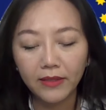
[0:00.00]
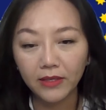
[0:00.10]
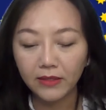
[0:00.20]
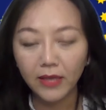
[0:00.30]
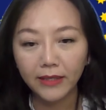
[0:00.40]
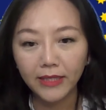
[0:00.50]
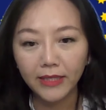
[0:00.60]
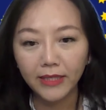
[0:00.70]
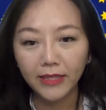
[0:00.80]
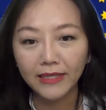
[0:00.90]
It's
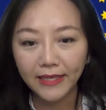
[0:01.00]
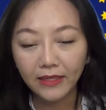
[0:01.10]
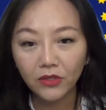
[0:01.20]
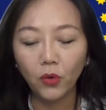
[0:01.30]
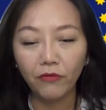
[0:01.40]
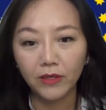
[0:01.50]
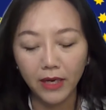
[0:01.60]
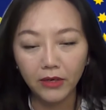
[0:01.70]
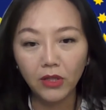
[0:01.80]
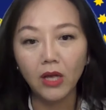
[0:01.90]
996. So from
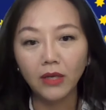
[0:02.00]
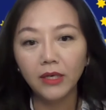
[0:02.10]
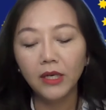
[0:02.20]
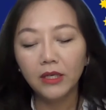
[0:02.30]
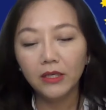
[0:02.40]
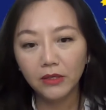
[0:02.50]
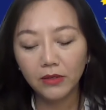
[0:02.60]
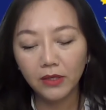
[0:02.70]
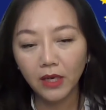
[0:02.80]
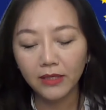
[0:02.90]
9 o'clock to
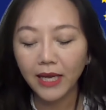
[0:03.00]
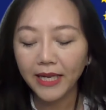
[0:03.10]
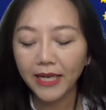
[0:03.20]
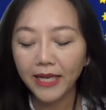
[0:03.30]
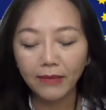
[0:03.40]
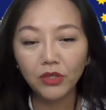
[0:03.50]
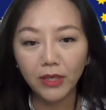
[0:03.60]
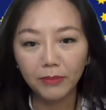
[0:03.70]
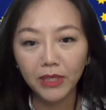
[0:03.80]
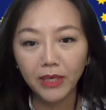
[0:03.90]
9 a.m. to
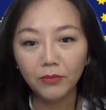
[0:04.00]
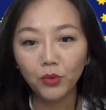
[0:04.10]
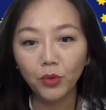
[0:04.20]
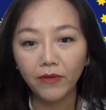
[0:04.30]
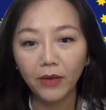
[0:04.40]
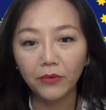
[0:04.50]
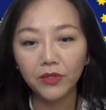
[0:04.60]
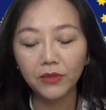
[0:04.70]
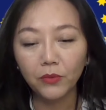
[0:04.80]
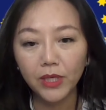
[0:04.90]
9 p.m., 12 hours
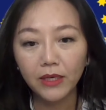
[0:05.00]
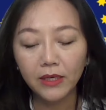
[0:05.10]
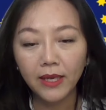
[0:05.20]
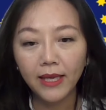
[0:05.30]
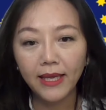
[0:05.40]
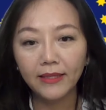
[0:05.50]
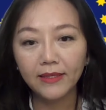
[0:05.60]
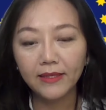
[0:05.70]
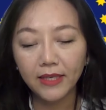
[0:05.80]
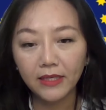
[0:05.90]
a week and
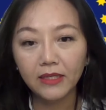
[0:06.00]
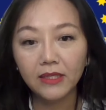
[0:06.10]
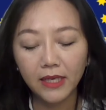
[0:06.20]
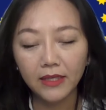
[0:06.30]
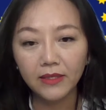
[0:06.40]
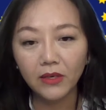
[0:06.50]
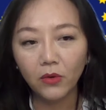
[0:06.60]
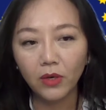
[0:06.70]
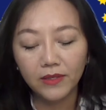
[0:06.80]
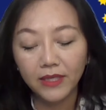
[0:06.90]
6 days
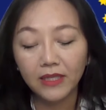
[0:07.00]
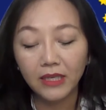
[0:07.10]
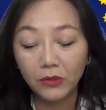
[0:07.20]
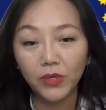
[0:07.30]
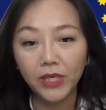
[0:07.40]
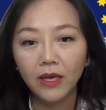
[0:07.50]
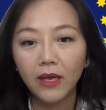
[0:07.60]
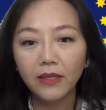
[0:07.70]
a week.